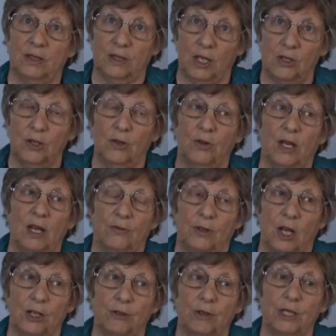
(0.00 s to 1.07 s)
Yes, they do. They have
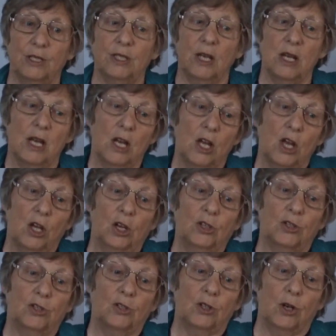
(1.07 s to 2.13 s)
lotteries.
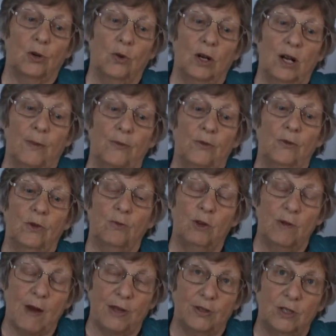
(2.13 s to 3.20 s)
So
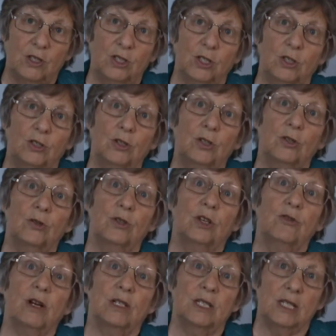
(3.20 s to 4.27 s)
we made the decision to do the
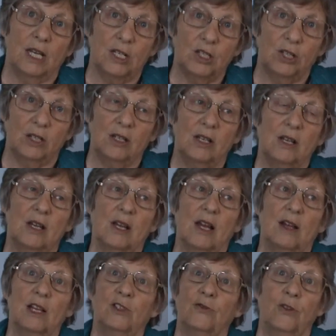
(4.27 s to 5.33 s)
accreditation.
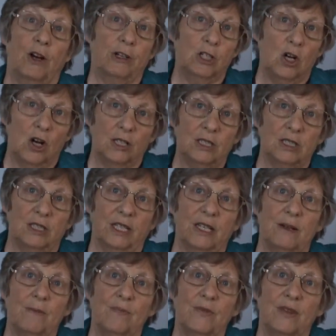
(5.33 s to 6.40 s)
It's very
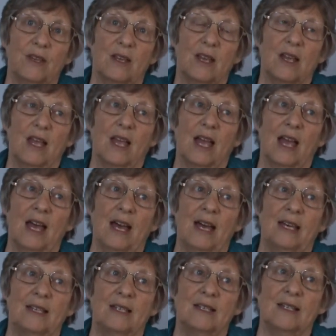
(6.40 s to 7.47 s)
costly.
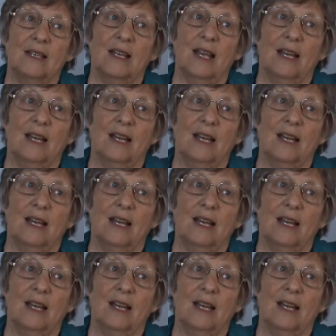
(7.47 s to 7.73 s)
And